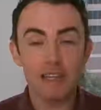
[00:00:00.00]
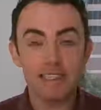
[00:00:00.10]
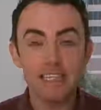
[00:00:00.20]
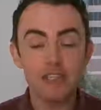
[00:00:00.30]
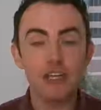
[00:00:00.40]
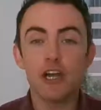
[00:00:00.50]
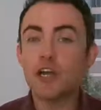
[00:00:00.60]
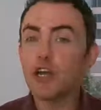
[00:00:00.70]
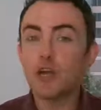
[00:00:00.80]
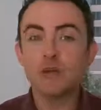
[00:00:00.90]
teacher
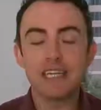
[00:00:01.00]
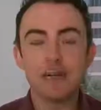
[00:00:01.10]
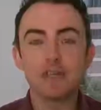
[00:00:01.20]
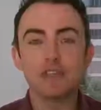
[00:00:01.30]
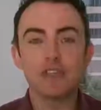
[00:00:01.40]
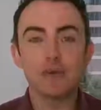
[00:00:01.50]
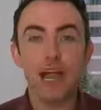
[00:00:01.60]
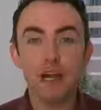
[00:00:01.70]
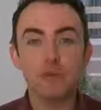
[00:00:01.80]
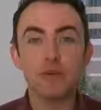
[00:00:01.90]
who is able to
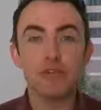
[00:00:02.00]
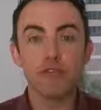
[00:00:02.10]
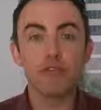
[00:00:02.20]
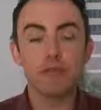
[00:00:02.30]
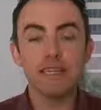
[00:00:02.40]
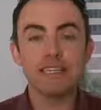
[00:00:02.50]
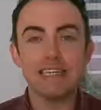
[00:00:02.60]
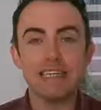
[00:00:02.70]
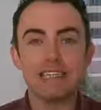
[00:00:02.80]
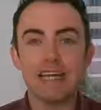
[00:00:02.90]
help you through the
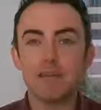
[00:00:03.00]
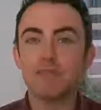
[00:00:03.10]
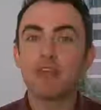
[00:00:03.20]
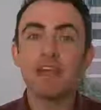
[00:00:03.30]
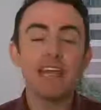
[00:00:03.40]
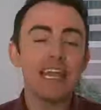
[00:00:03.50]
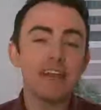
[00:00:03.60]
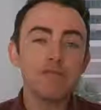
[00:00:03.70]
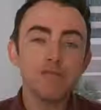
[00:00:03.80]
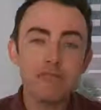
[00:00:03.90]
PTE exam.
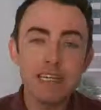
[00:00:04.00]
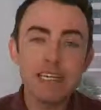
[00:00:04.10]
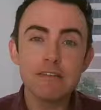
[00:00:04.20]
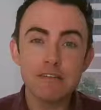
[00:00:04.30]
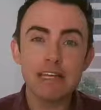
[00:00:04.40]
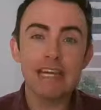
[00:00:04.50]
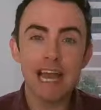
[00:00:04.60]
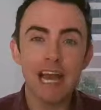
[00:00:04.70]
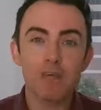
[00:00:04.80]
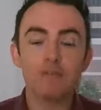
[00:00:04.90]
It really
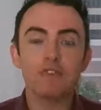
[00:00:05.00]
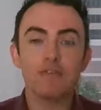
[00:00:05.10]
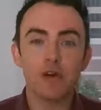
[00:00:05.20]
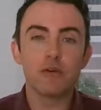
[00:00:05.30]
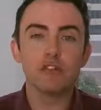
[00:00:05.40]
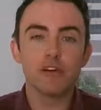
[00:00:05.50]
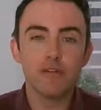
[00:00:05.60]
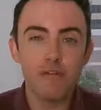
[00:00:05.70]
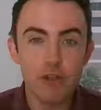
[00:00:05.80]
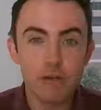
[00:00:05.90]
helps to focus on
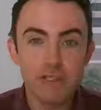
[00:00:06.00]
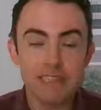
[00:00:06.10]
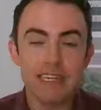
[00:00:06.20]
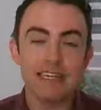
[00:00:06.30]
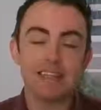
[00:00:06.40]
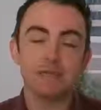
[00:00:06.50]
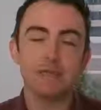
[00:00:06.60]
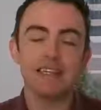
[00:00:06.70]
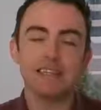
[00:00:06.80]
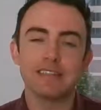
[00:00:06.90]
fluency in the
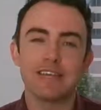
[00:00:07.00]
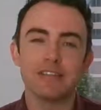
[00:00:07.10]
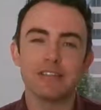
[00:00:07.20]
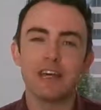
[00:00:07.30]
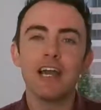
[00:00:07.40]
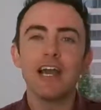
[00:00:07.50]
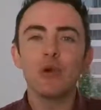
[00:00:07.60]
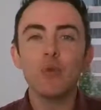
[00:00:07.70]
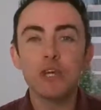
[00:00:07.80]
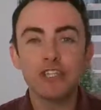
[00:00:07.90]
speaking section.
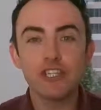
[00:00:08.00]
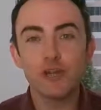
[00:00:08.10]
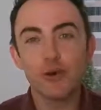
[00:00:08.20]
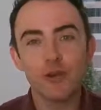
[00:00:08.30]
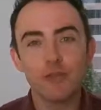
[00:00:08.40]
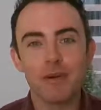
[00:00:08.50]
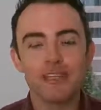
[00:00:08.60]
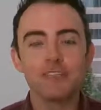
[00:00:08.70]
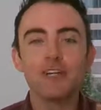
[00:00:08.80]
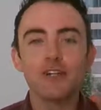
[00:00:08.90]
Wishing you all the
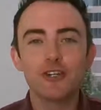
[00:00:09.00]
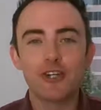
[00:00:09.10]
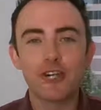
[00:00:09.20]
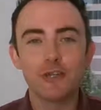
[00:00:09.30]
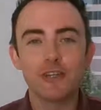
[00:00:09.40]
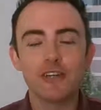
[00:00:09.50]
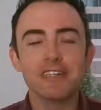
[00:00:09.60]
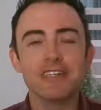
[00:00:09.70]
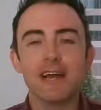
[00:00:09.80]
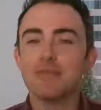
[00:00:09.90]
best. Good luck with your
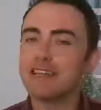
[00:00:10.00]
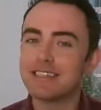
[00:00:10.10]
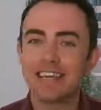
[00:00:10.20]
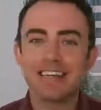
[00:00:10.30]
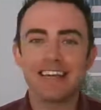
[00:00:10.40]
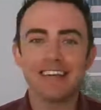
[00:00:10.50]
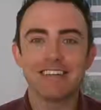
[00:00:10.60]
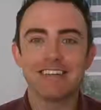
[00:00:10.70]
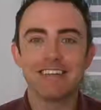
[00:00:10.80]
exam and take care.